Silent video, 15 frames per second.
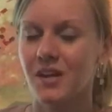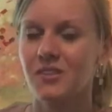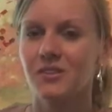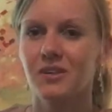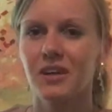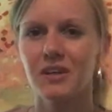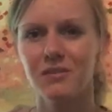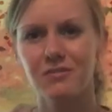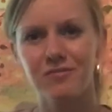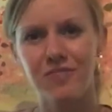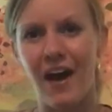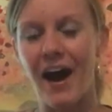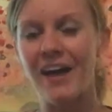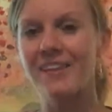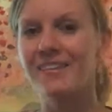So kind of
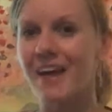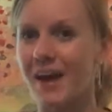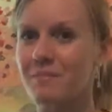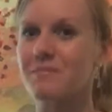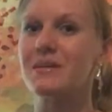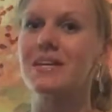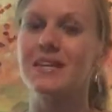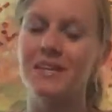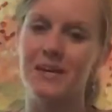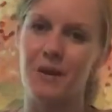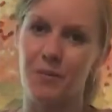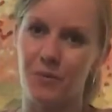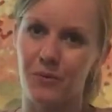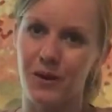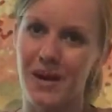find that
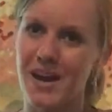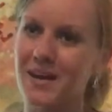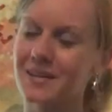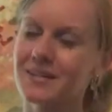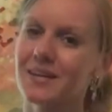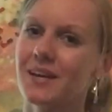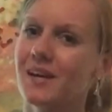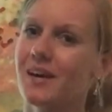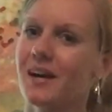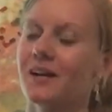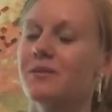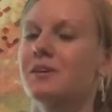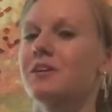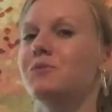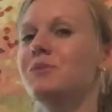medium, right?
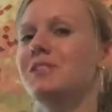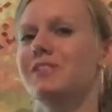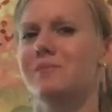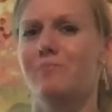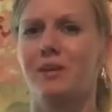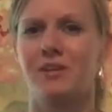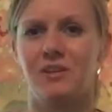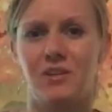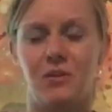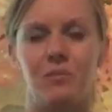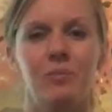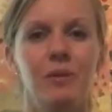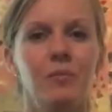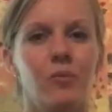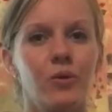I recommend spend a
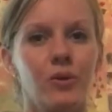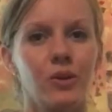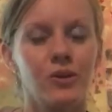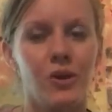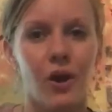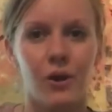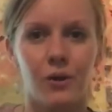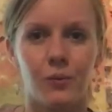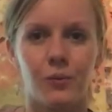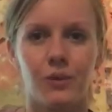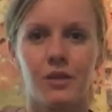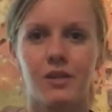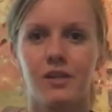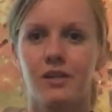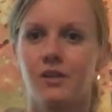bit more on
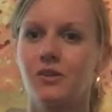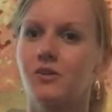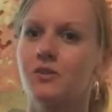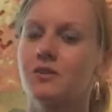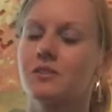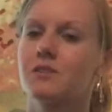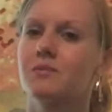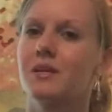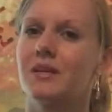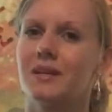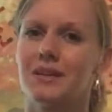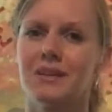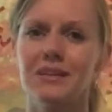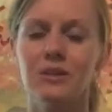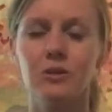artwork. You can spend
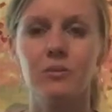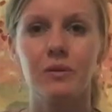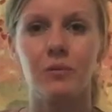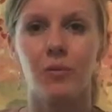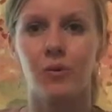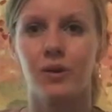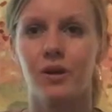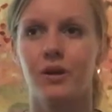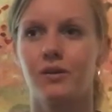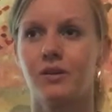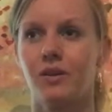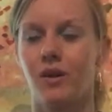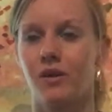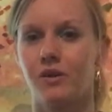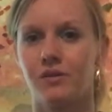a little bit more
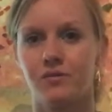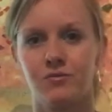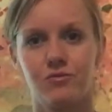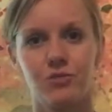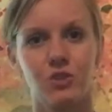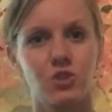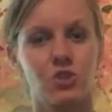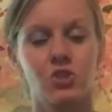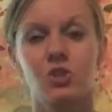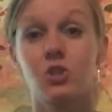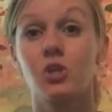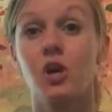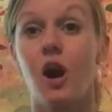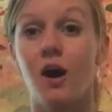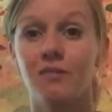on
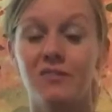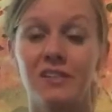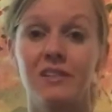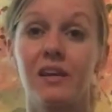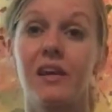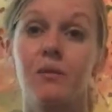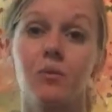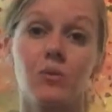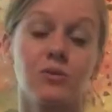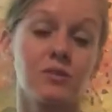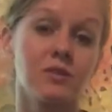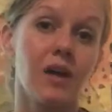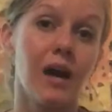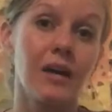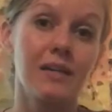furniture, coffee tables,
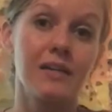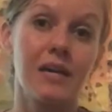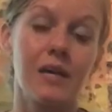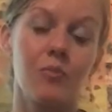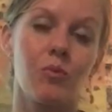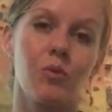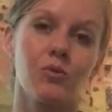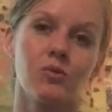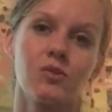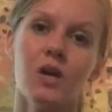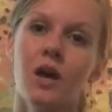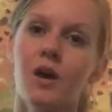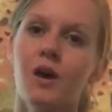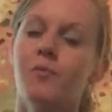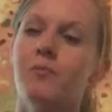side tables,
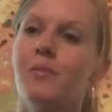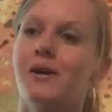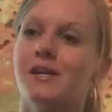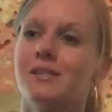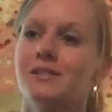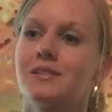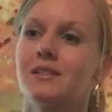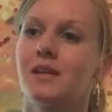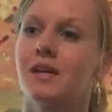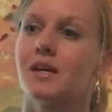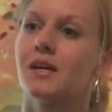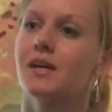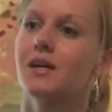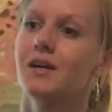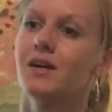but
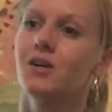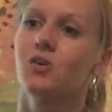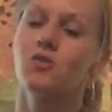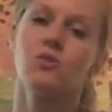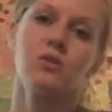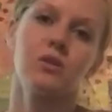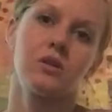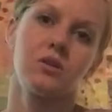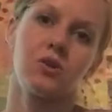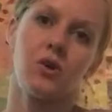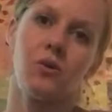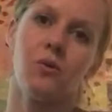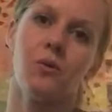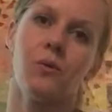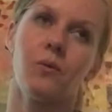you can
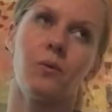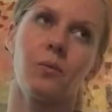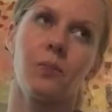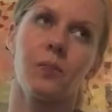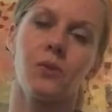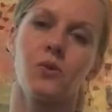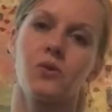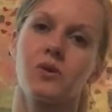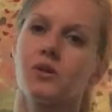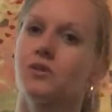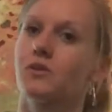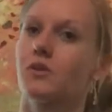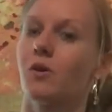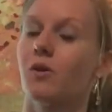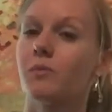go
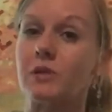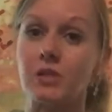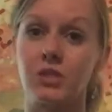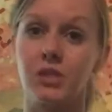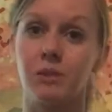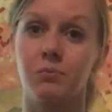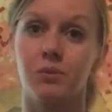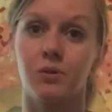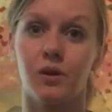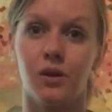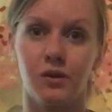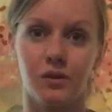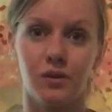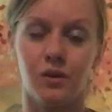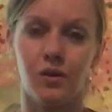a bit cheaper
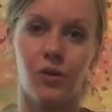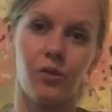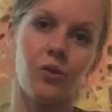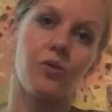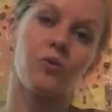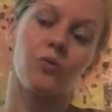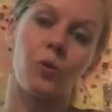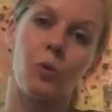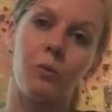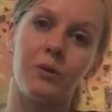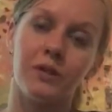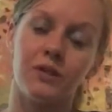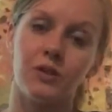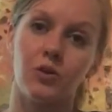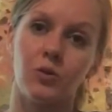on the throw
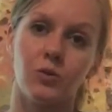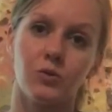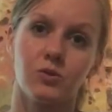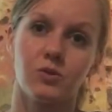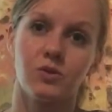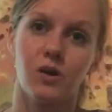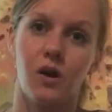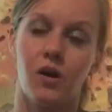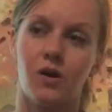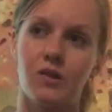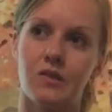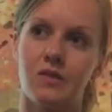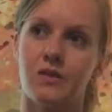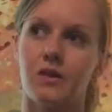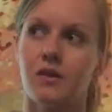pillows,
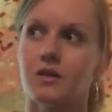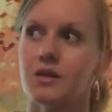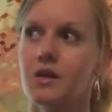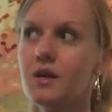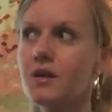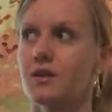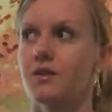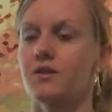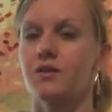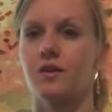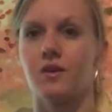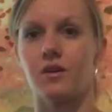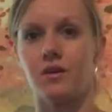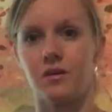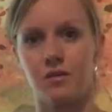on the
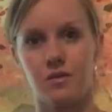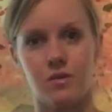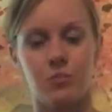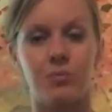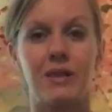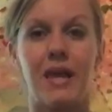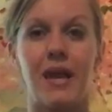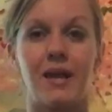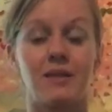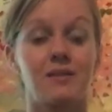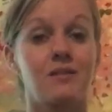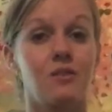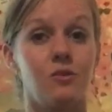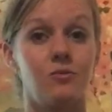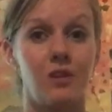
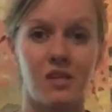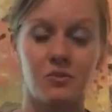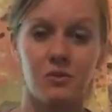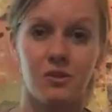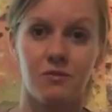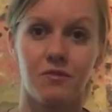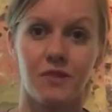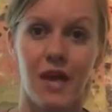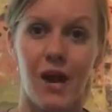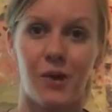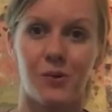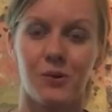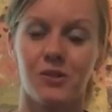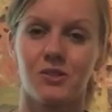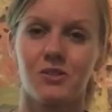plants, the vase with
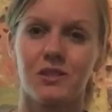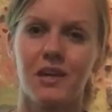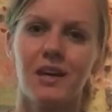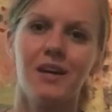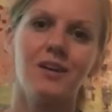flowers.